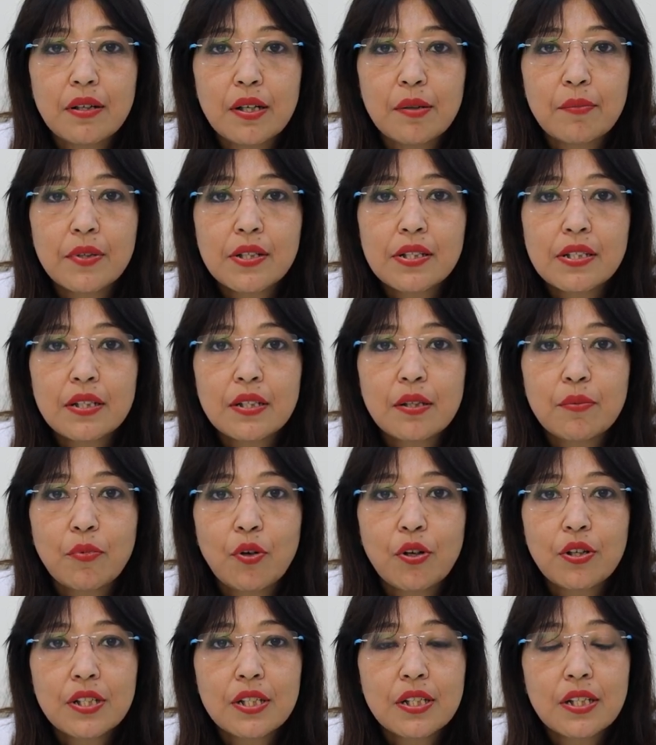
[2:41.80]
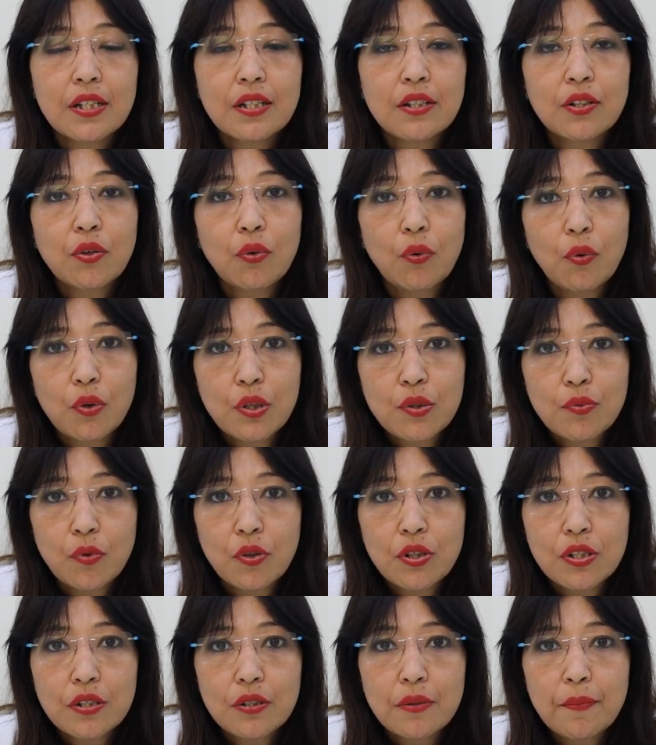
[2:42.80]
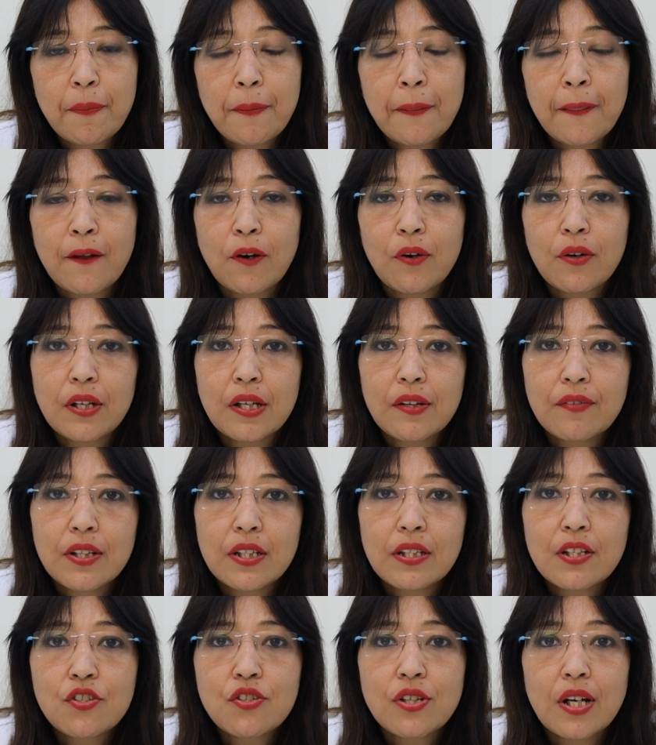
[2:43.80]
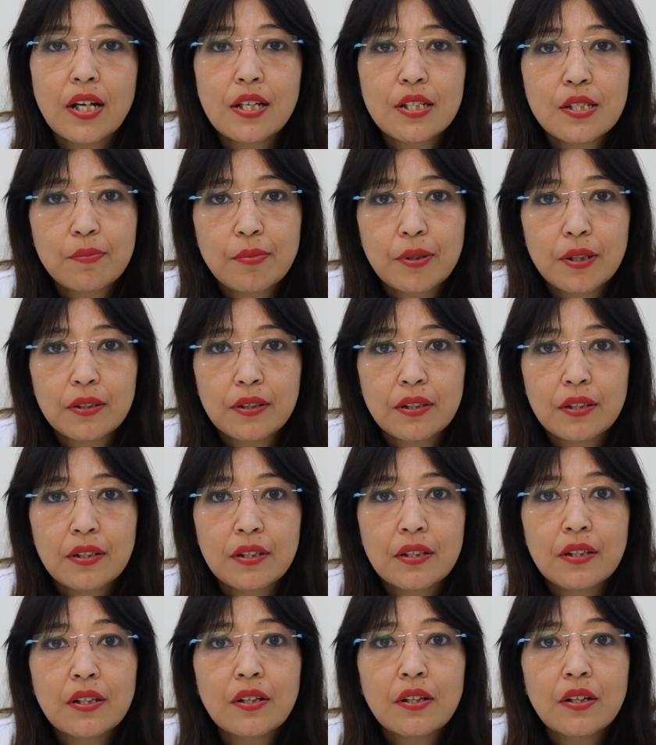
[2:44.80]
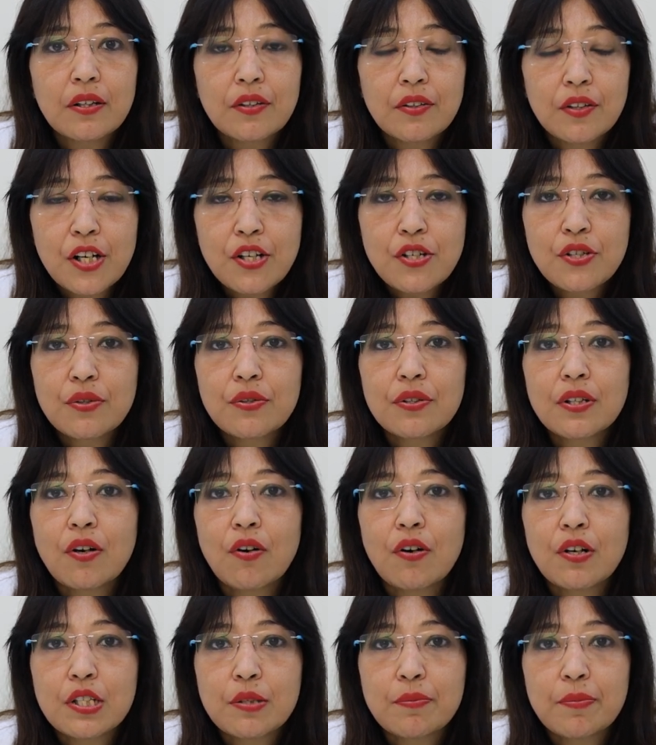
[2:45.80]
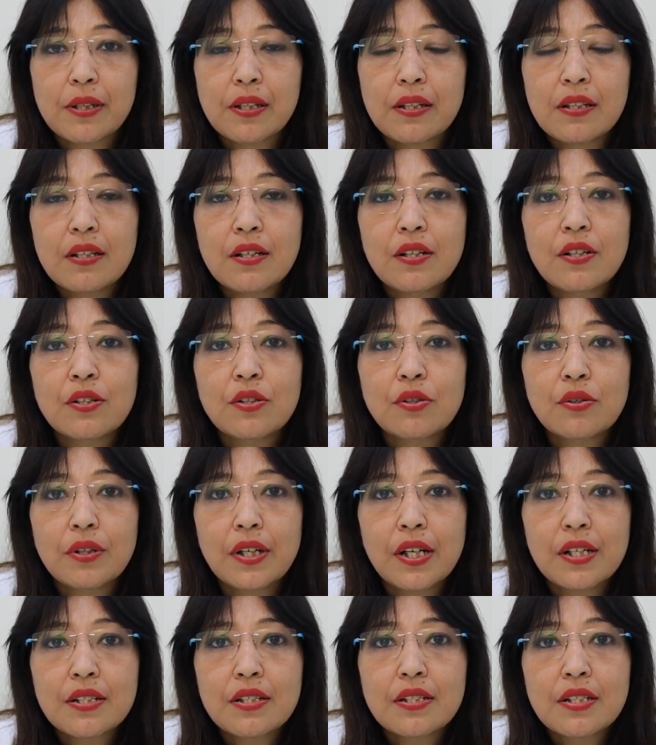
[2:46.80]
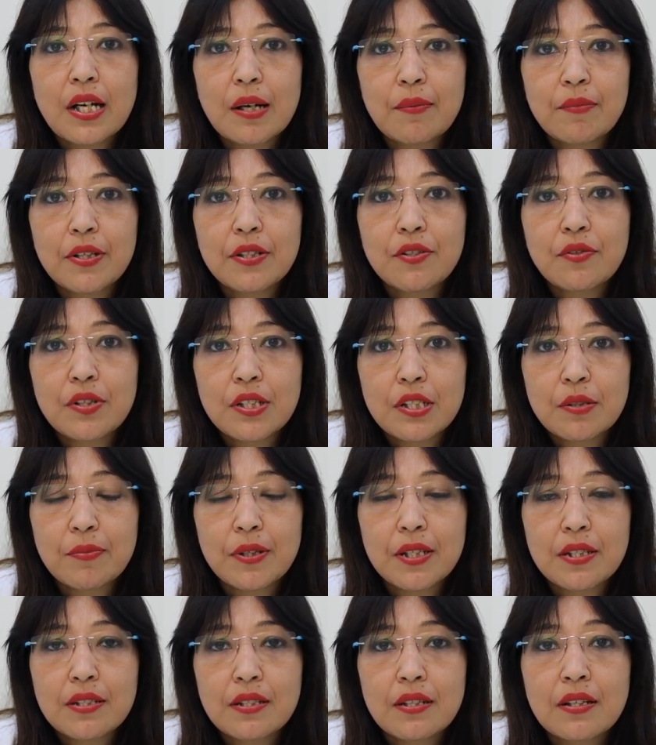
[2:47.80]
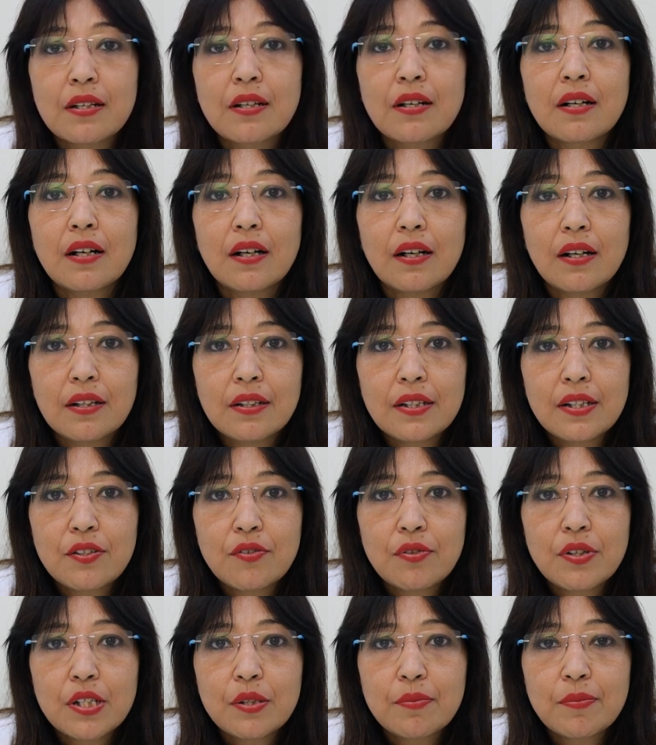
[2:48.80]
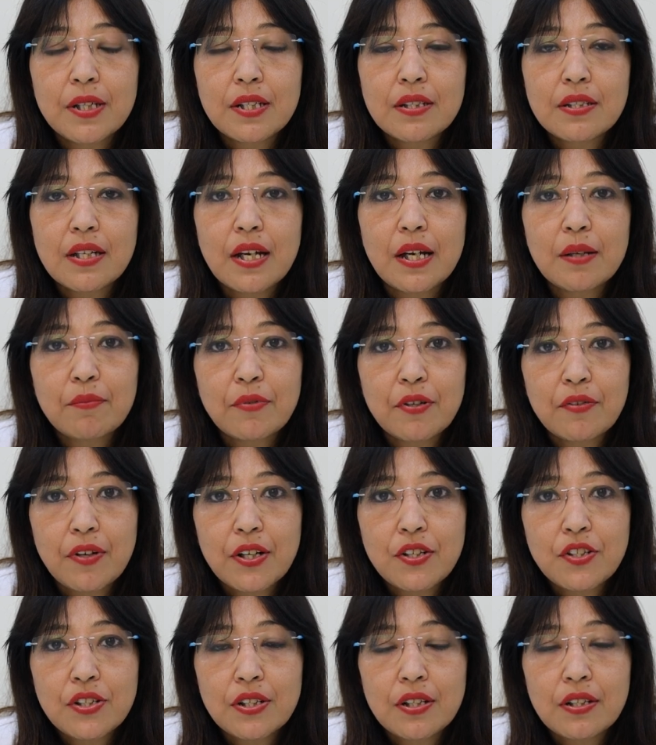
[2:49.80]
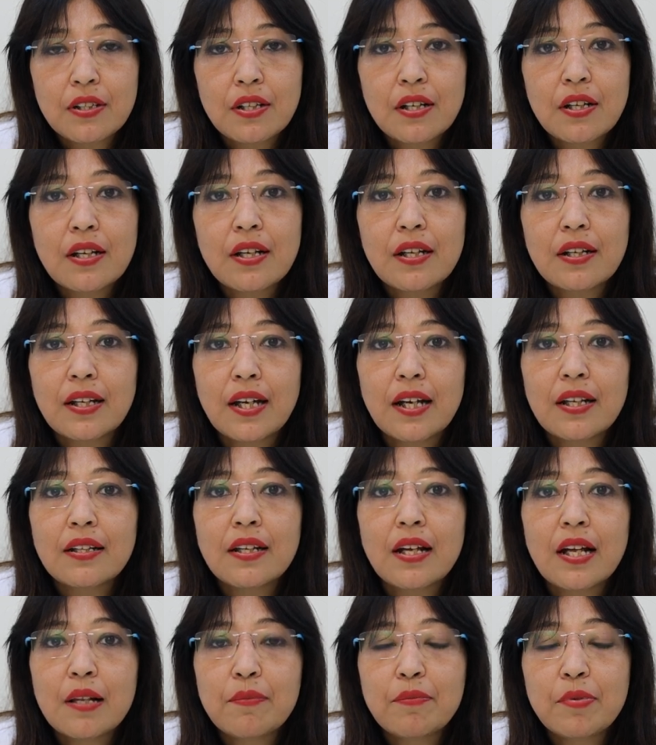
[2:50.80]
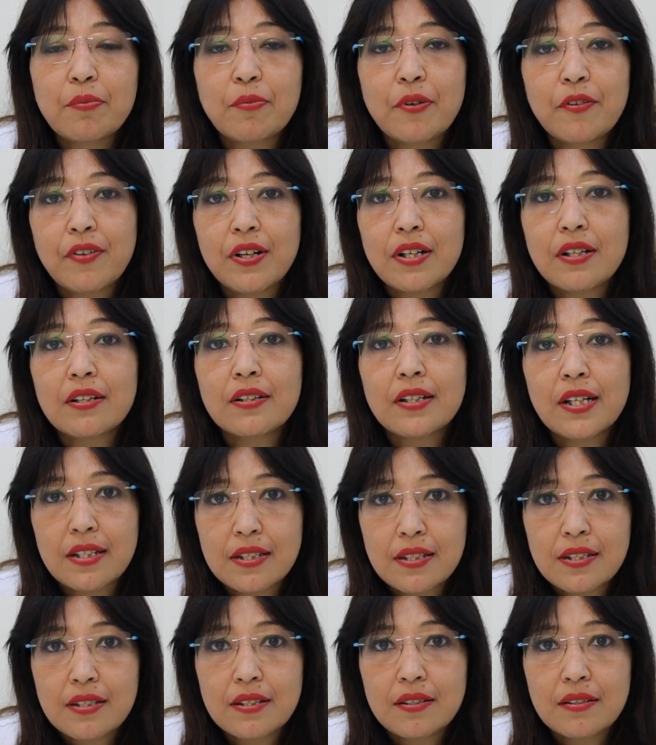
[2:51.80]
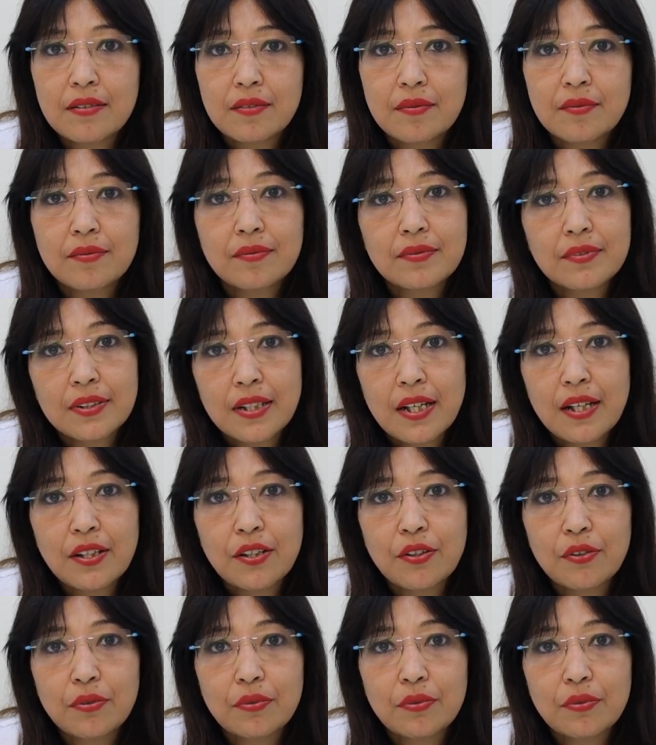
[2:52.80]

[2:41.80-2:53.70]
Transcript: immersing the body in cold water or giving the child a bath. Rush to the hospital to get a timely treatment. Early treatment and prevention can help prevent deaths. Thank